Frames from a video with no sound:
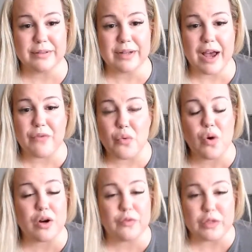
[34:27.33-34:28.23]
Have a
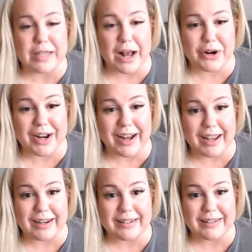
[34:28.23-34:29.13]
wonderful Saturday
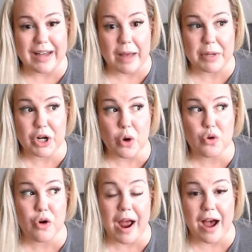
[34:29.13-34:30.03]
night. I'm going to go
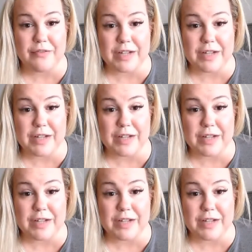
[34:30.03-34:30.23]
craft